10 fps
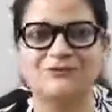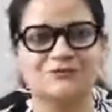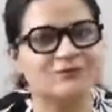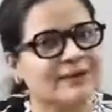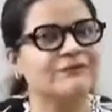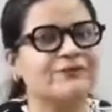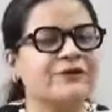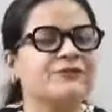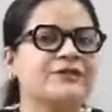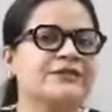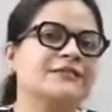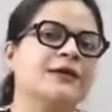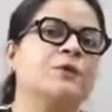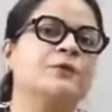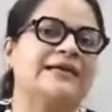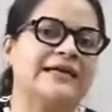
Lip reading: which was my favorite, now we are